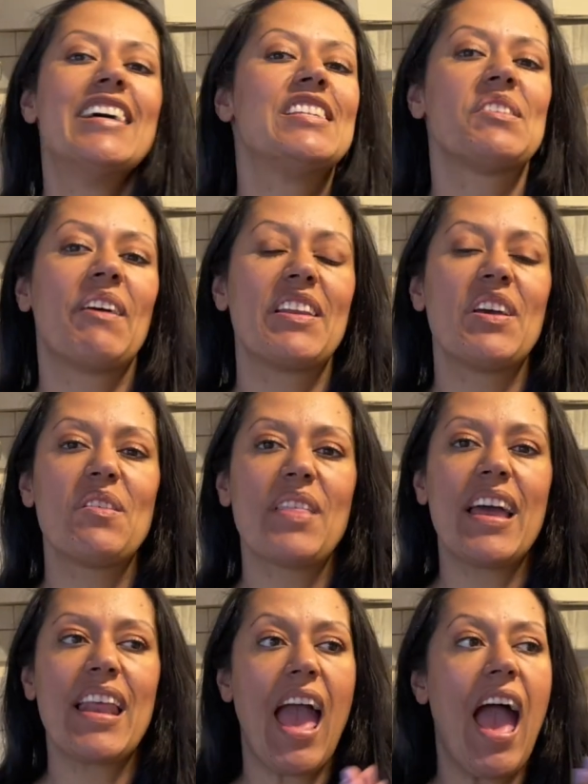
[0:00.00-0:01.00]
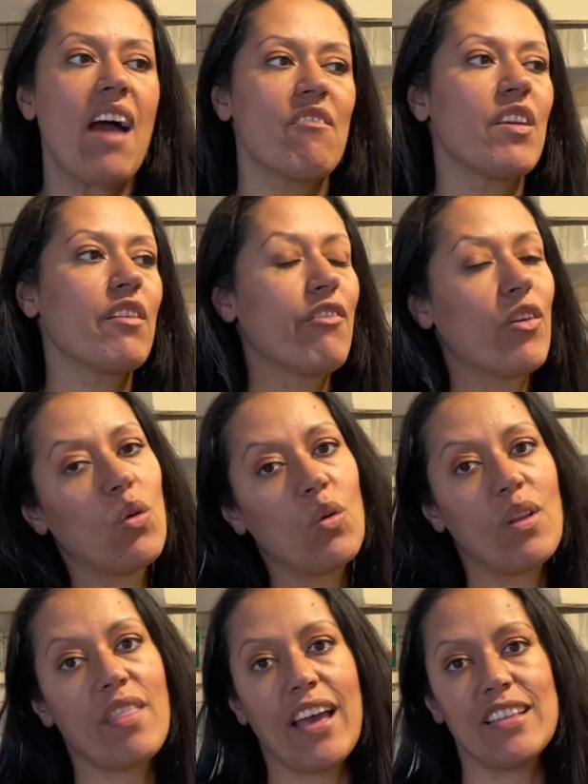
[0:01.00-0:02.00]
So I know that having
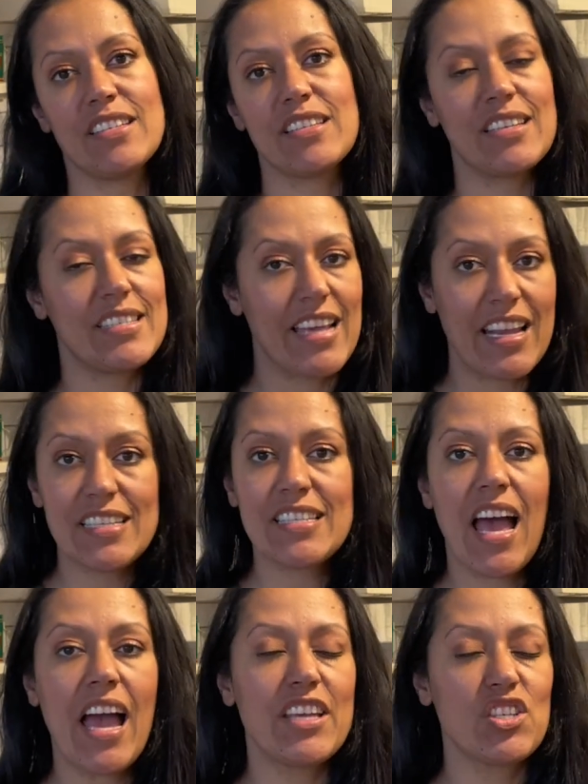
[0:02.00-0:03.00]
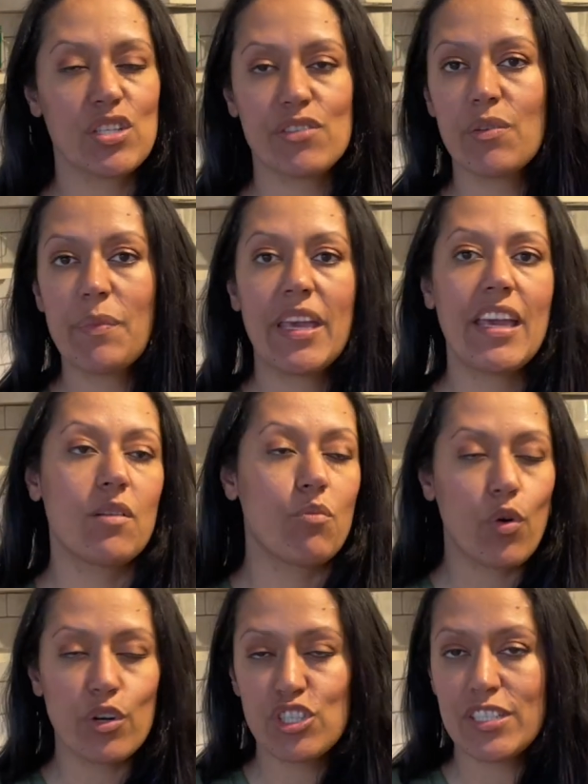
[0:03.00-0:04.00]
food that's set aside just for me and
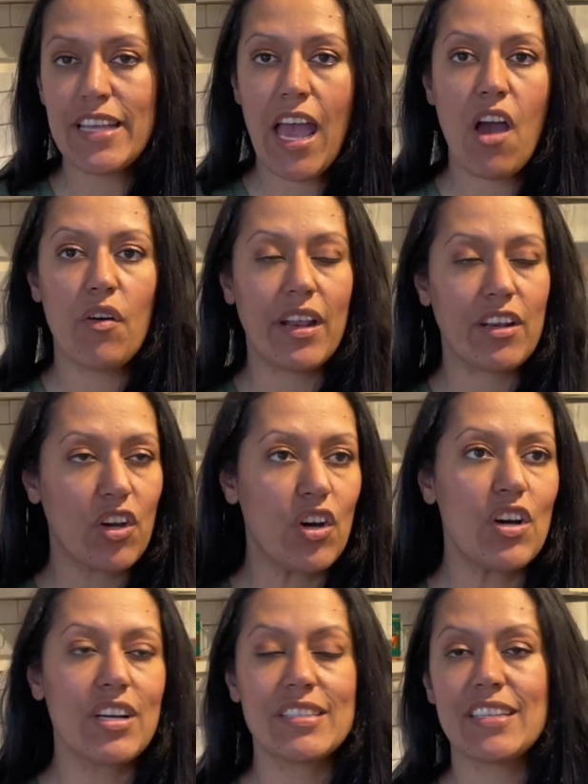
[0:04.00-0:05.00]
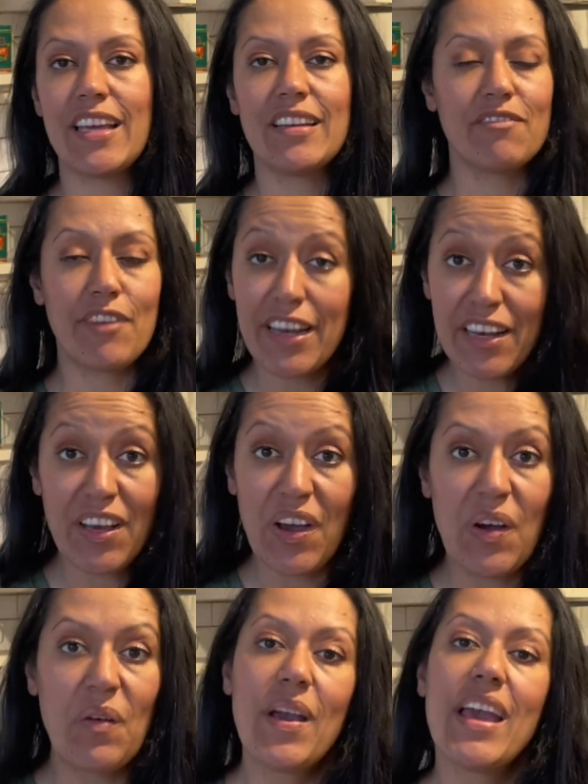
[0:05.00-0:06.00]
portioned out and cooked and ready to
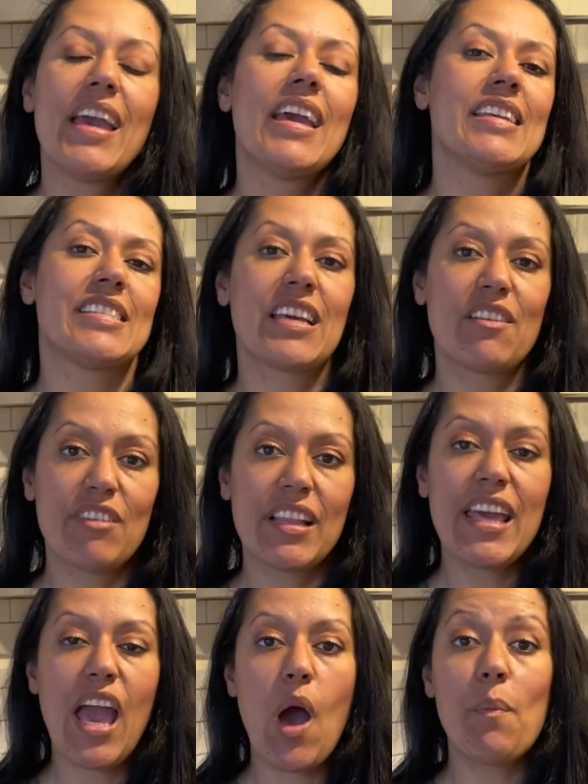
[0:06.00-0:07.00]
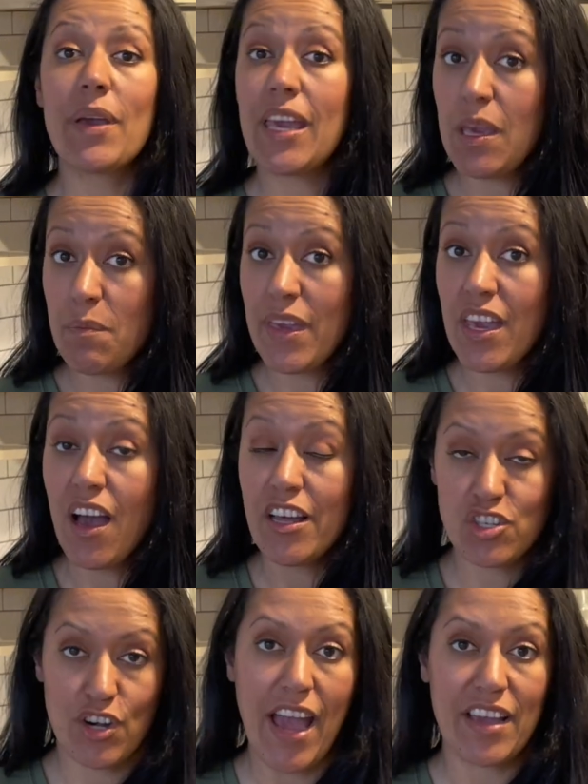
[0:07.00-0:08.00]
go is going to really help keep me
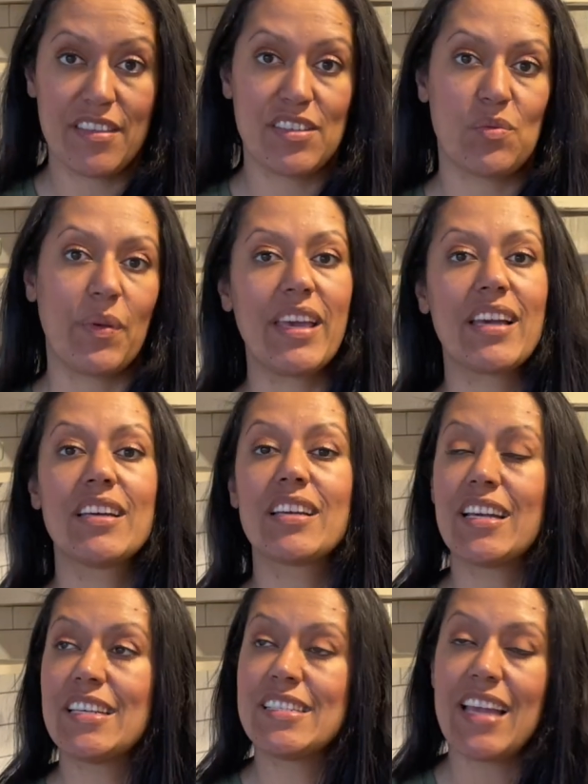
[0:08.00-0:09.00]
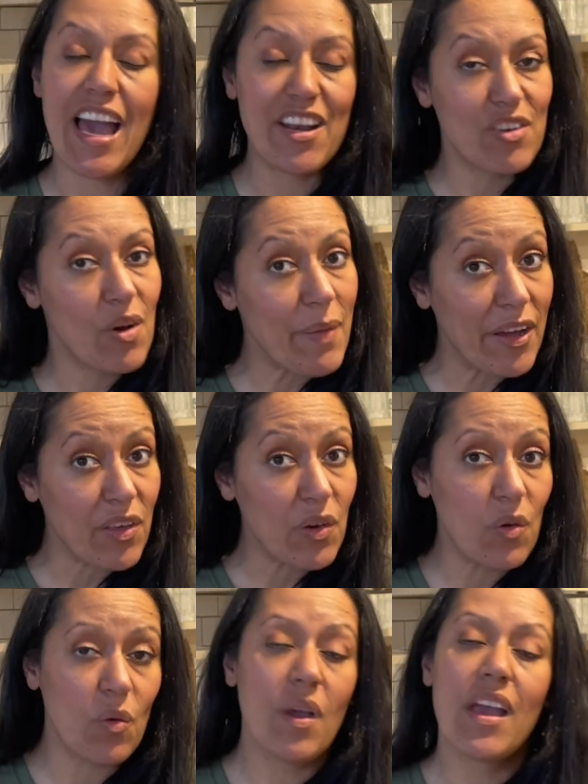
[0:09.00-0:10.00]
on track this week, because I don't know about
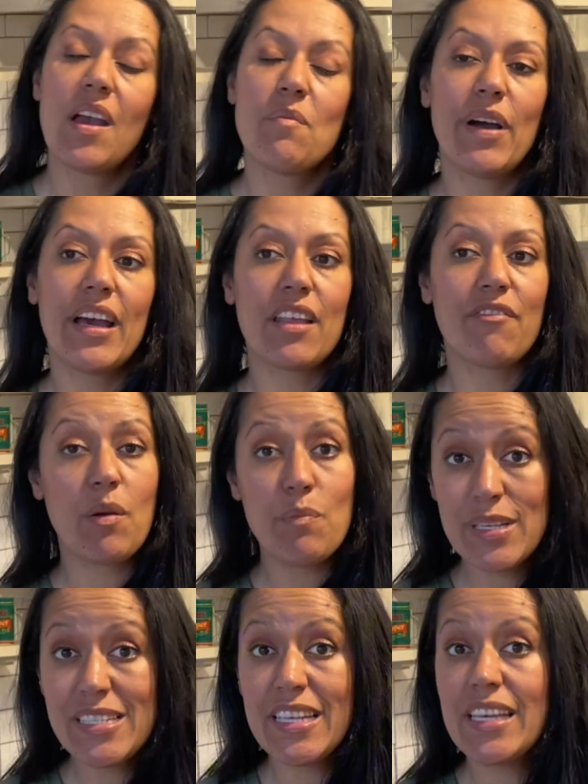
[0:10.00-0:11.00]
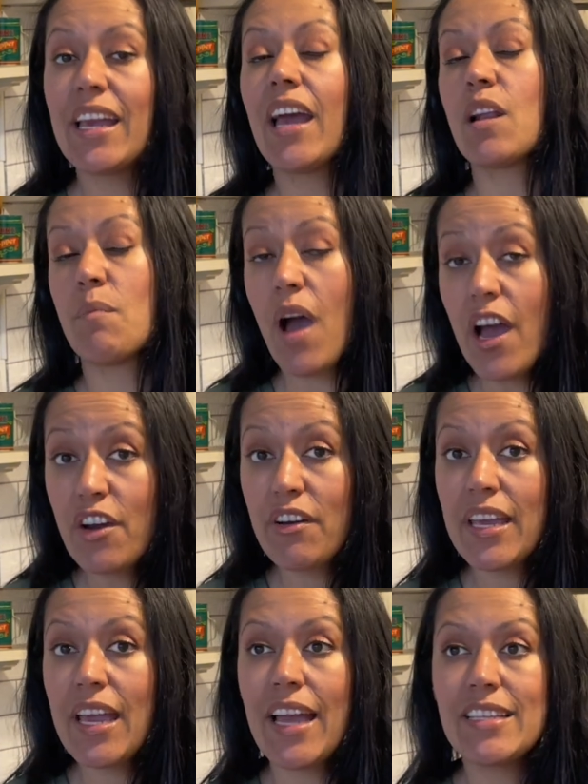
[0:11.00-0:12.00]
you, but if I'm busy and I'm
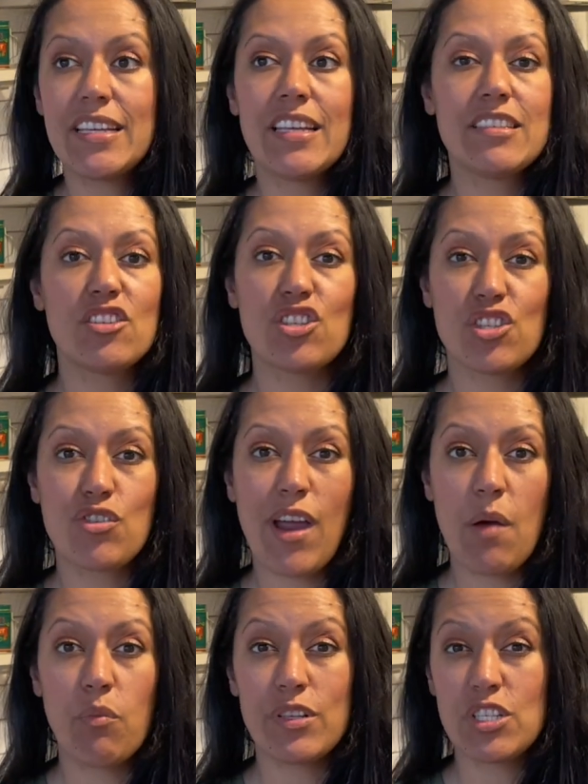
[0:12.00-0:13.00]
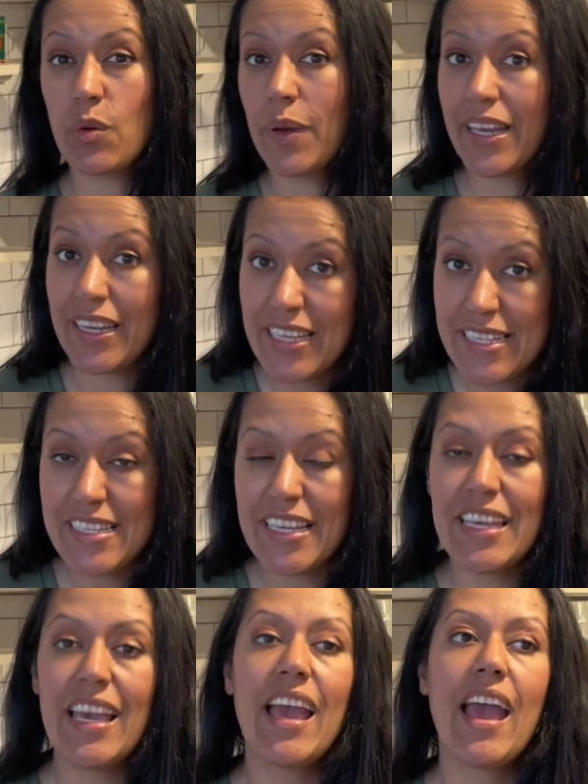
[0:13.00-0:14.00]
hungry, I tend to just grab what's quick and
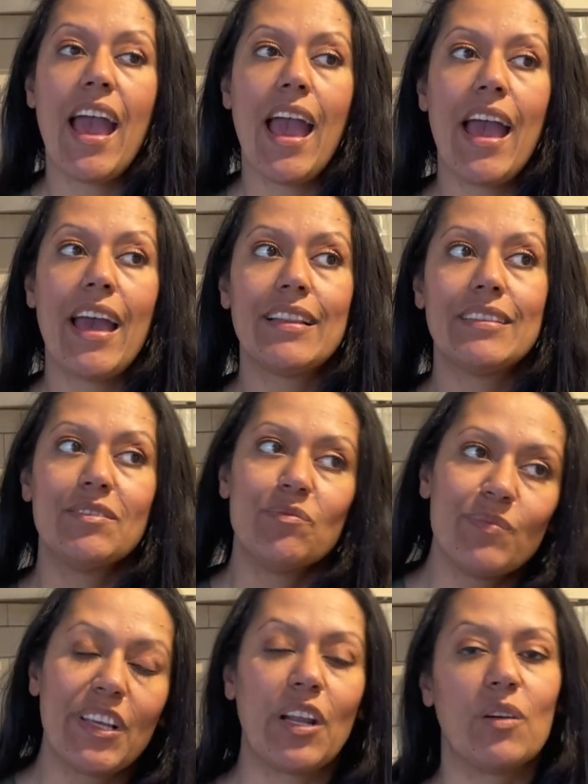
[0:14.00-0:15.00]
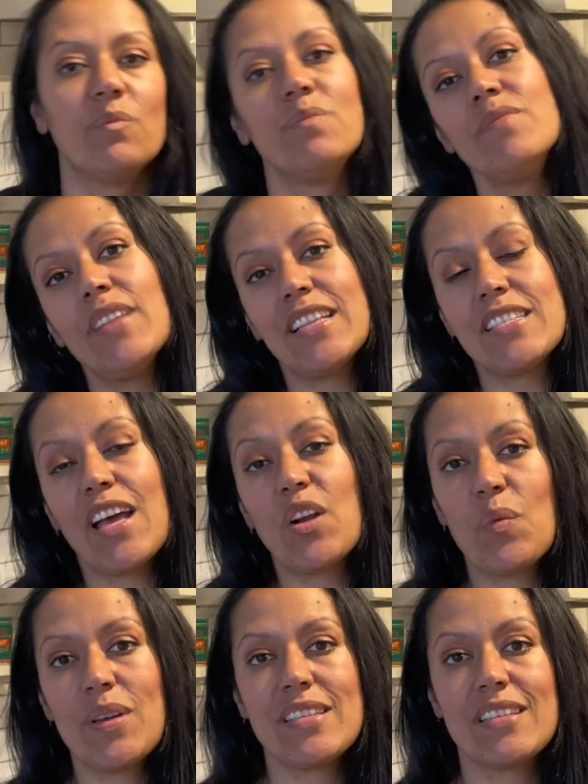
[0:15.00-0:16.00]
easy, and you know, that's not
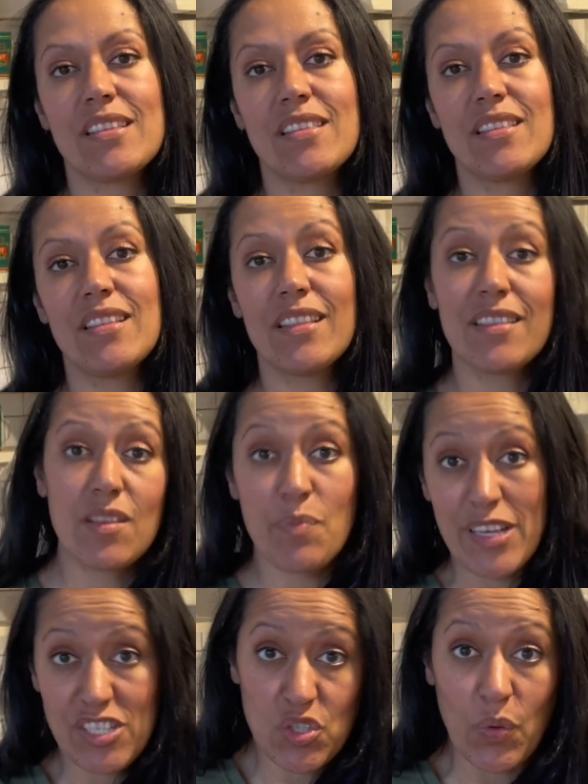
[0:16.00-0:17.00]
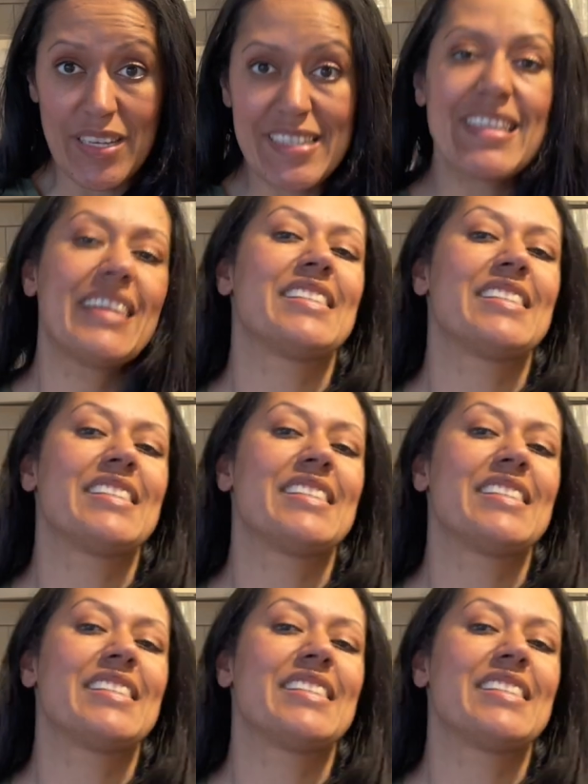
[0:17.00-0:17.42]
always the best choice.